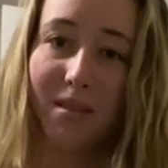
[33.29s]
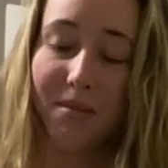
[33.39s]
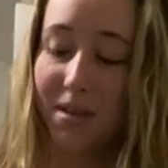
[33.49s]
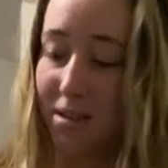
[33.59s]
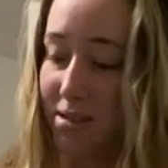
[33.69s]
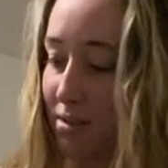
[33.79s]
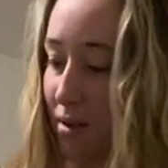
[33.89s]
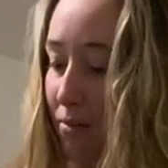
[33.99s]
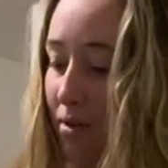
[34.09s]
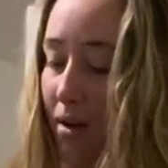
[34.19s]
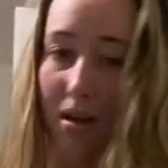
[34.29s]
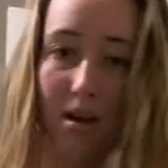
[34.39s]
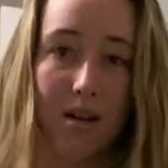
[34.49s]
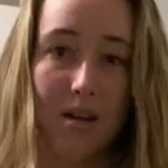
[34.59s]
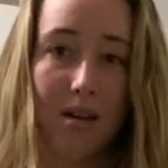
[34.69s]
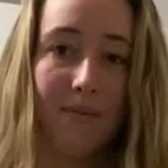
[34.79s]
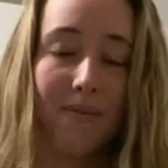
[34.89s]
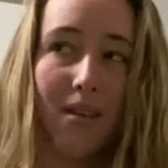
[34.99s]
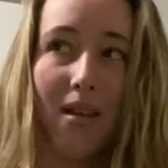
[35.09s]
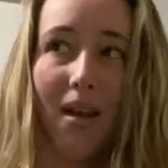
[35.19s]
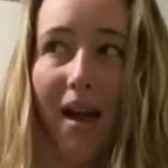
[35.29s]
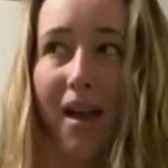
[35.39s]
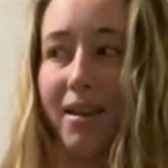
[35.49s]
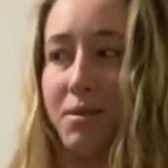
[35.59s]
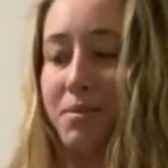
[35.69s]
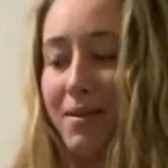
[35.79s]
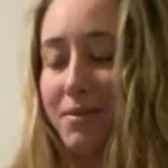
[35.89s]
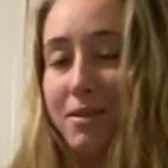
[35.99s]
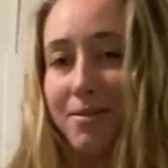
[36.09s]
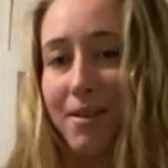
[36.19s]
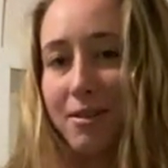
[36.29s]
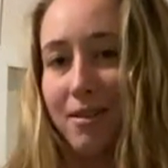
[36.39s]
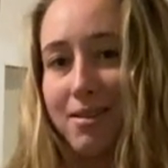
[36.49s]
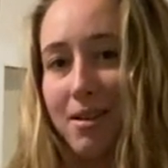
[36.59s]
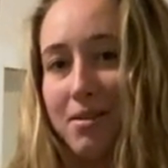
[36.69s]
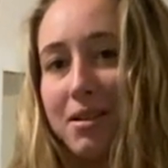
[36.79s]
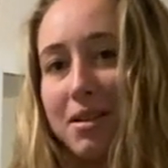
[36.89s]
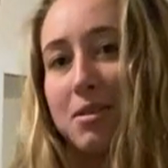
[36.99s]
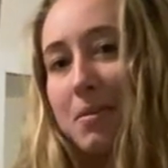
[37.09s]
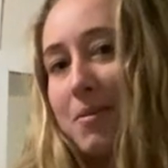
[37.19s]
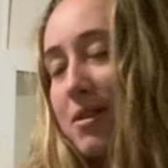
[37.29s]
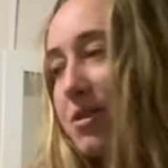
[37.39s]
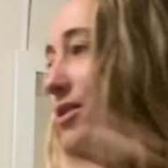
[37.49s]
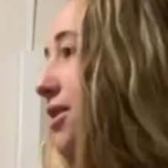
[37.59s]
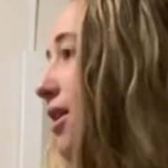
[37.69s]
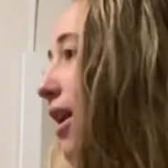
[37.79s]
because I guess we have to defend ourselves against our professor